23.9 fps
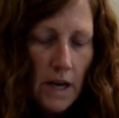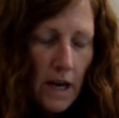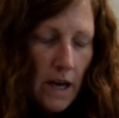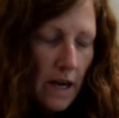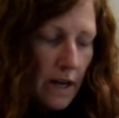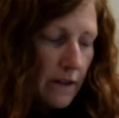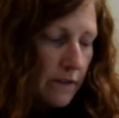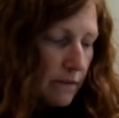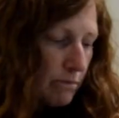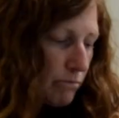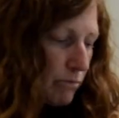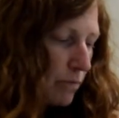
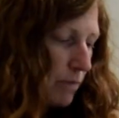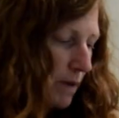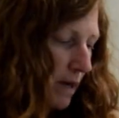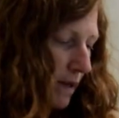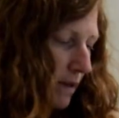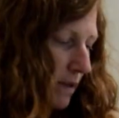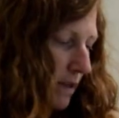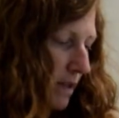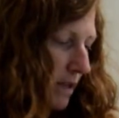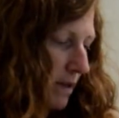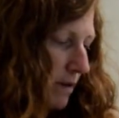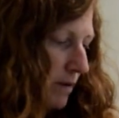And
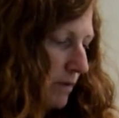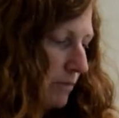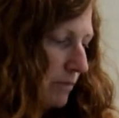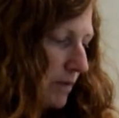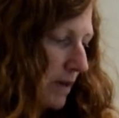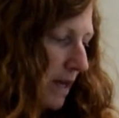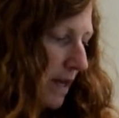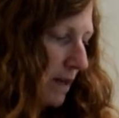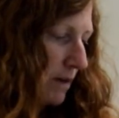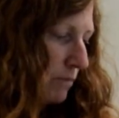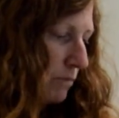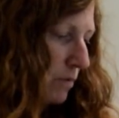
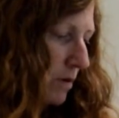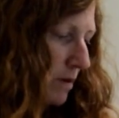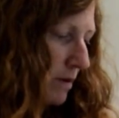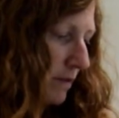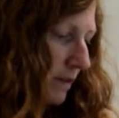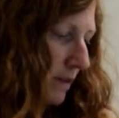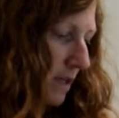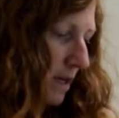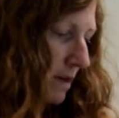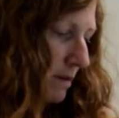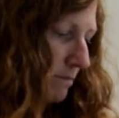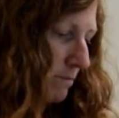then
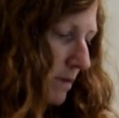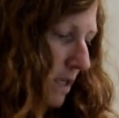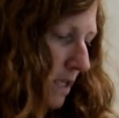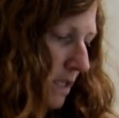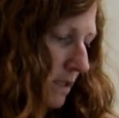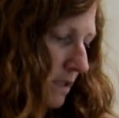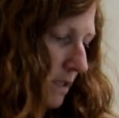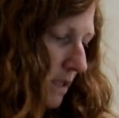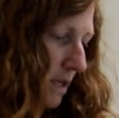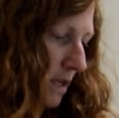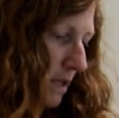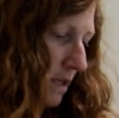what that
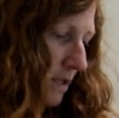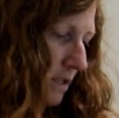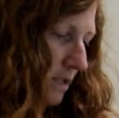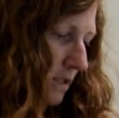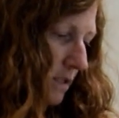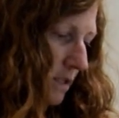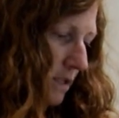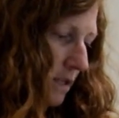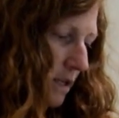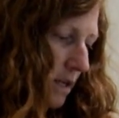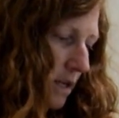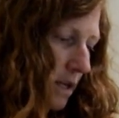means
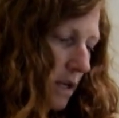is